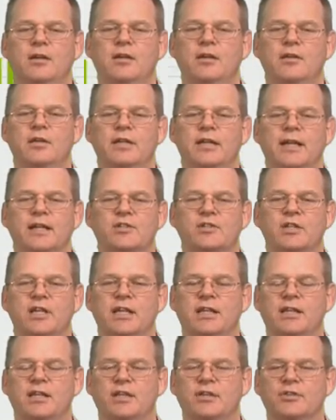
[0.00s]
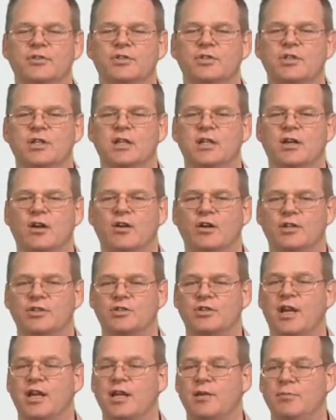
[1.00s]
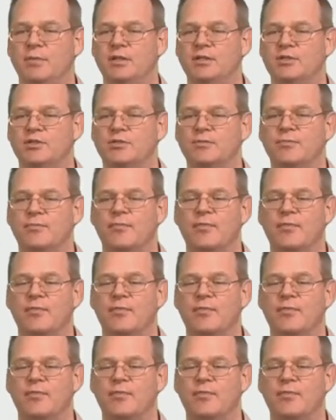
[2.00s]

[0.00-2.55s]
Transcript: The next thing that you'll see are assignments.